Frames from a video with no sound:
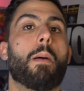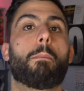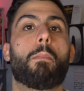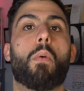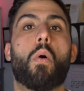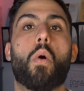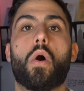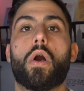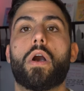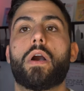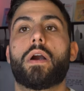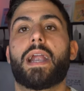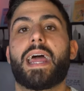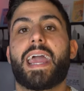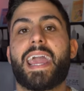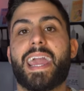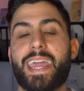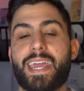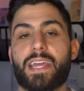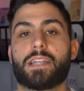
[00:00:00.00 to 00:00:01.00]
more
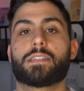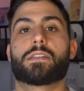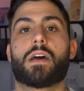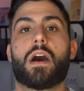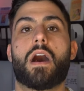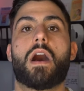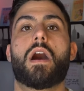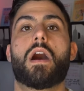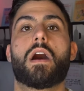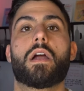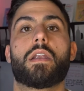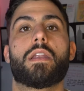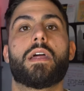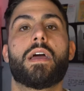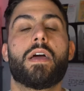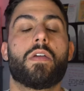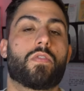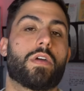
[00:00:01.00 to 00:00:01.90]
hands-on